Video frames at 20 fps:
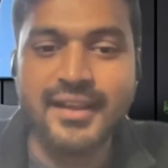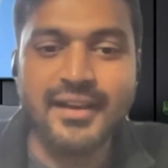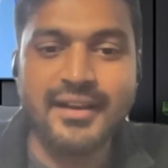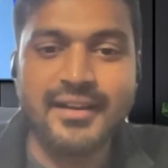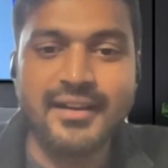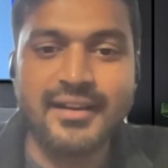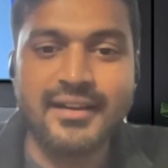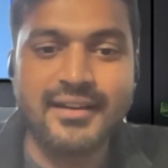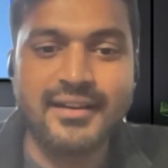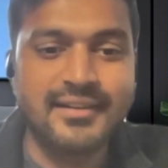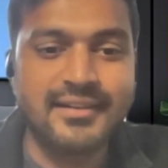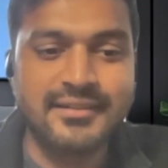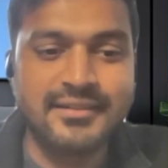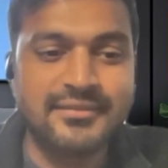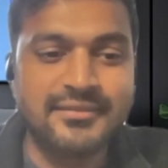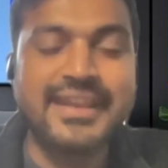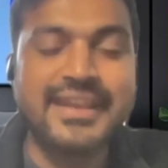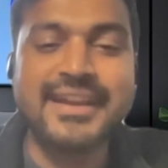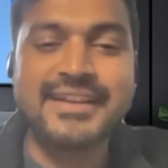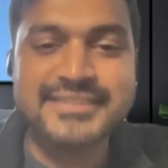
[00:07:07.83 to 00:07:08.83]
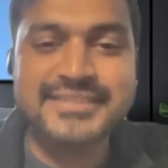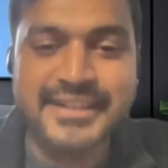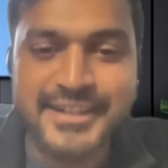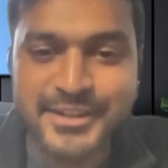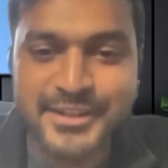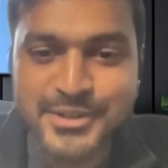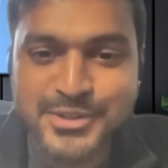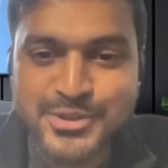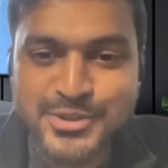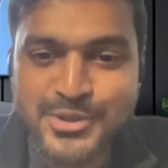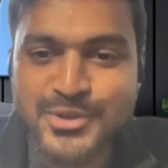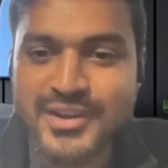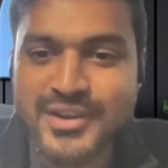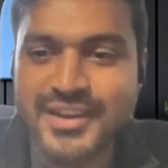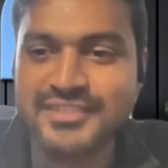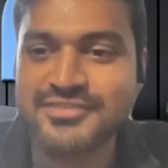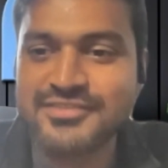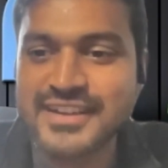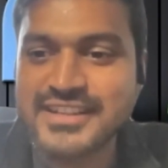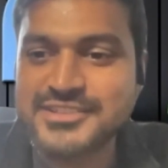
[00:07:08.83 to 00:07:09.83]
Very excited to show you
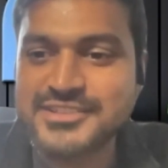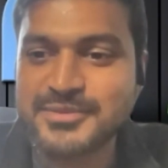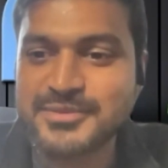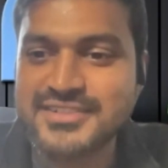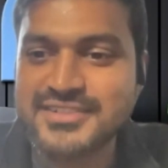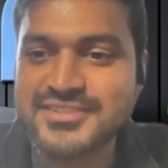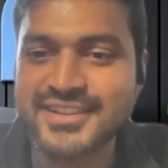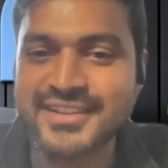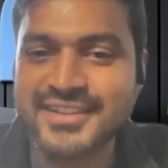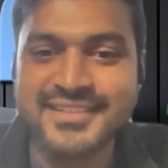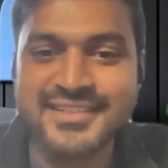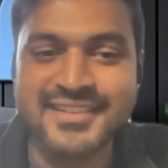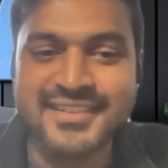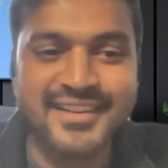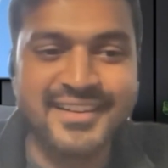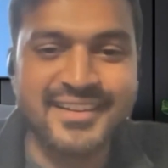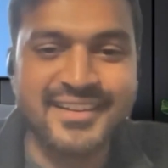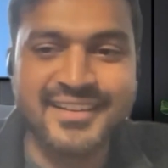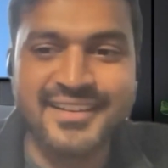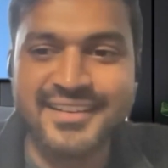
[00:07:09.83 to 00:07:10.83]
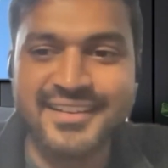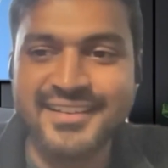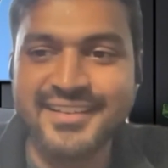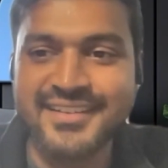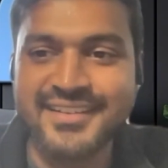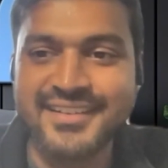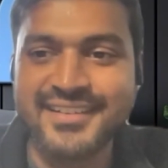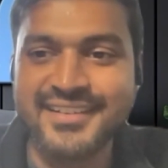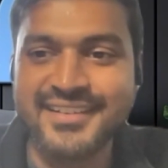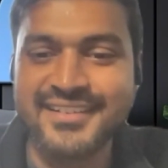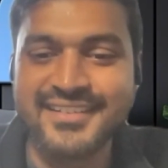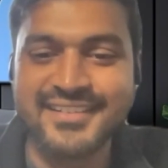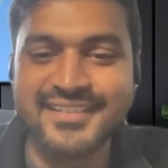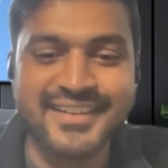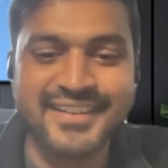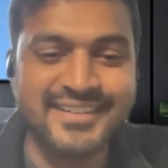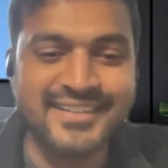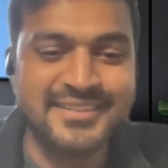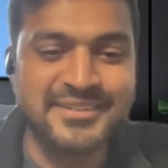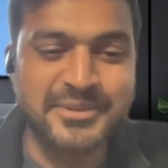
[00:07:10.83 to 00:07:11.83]
our first version, right?